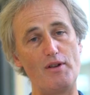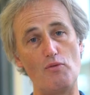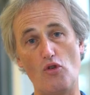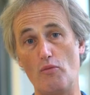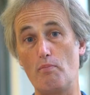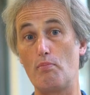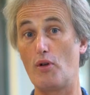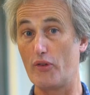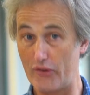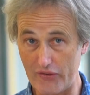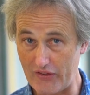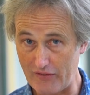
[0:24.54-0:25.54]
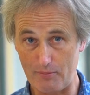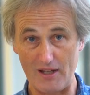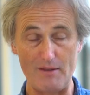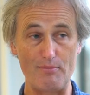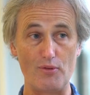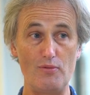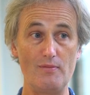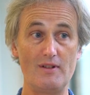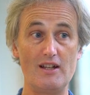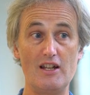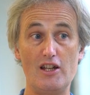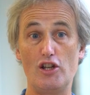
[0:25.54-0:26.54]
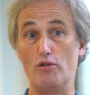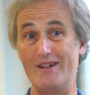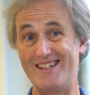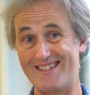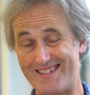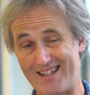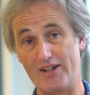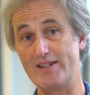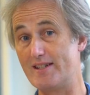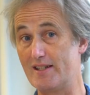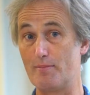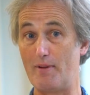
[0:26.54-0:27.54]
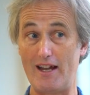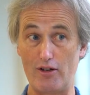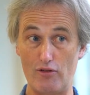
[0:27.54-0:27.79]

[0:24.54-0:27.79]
we want positive people who are excited about